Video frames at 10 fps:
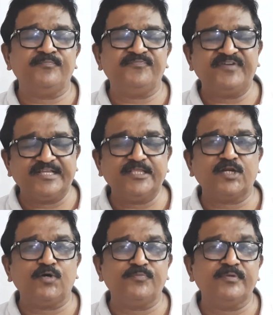father
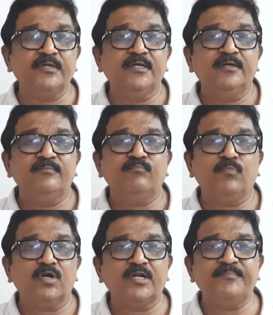of
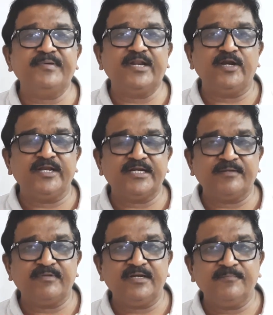modern periodic
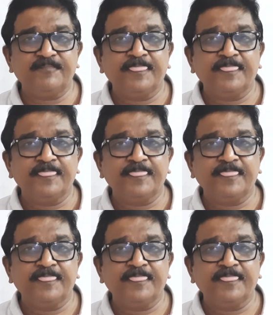table.